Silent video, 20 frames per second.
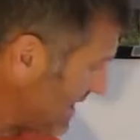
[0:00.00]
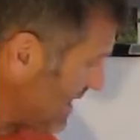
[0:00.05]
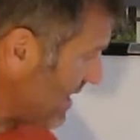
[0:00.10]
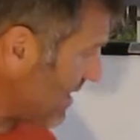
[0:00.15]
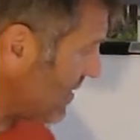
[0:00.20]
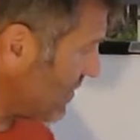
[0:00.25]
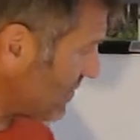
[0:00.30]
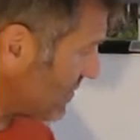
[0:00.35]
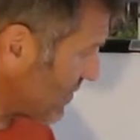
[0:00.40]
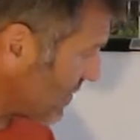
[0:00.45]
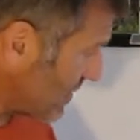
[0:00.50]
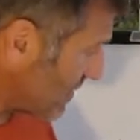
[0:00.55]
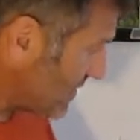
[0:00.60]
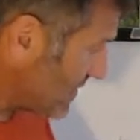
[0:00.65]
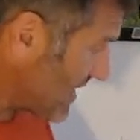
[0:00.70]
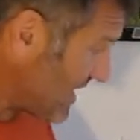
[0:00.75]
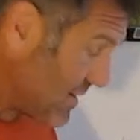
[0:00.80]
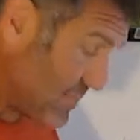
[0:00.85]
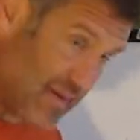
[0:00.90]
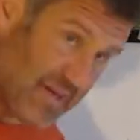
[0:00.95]
So the
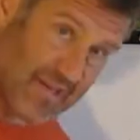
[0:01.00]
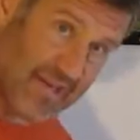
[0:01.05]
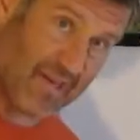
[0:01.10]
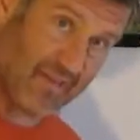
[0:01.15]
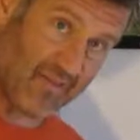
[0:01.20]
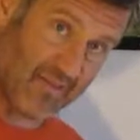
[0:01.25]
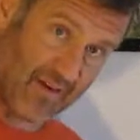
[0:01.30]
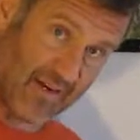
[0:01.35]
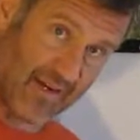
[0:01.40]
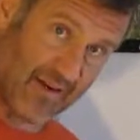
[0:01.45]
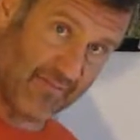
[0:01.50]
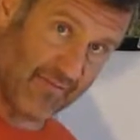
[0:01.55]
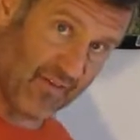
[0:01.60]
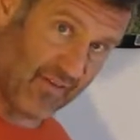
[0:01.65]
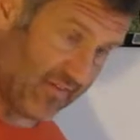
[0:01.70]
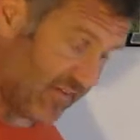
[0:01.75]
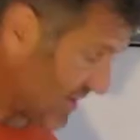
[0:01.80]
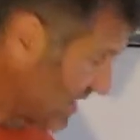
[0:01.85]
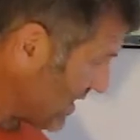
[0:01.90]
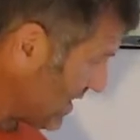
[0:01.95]
same intensity of the
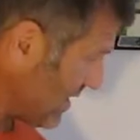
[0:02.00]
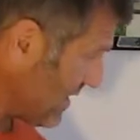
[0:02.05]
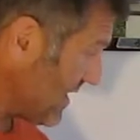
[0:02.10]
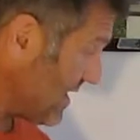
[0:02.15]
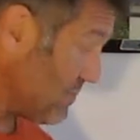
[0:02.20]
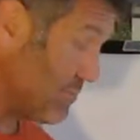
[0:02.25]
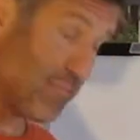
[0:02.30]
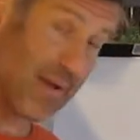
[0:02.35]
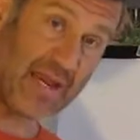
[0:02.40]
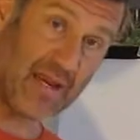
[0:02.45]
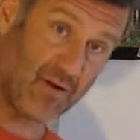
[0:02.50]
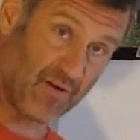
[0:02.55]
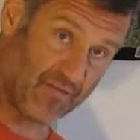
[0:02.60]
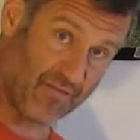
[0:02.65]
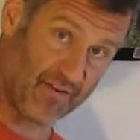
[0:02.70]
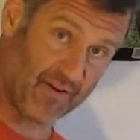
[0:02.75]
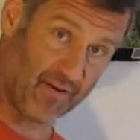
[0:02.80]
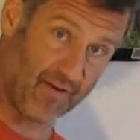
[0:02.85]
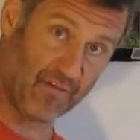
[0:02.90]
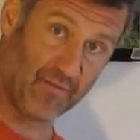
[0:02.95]
sun in
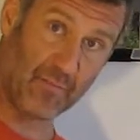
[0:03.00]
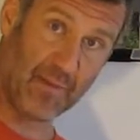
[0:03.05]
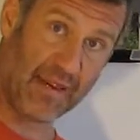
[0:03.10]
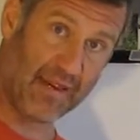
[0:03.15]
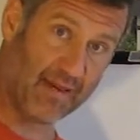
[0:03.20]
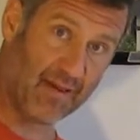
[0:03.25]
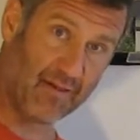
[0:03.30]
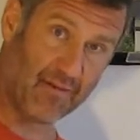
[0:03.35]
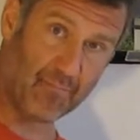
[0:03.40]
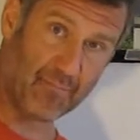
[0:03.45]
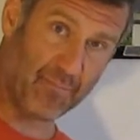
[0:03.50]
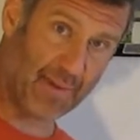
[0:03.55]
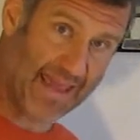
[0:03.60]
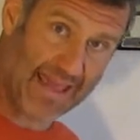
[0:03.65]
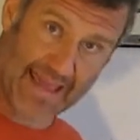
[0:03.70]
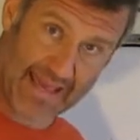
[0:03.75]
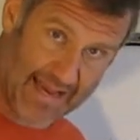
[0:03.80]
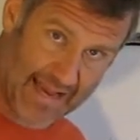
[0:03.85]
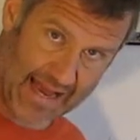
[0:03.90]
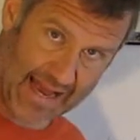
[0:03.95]
Bakersfield to make it baking
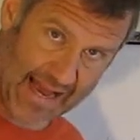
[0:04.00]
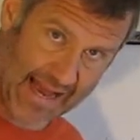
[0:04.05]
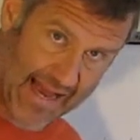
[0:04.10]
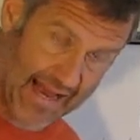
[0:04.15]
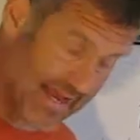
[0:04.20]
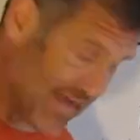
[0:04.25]
hot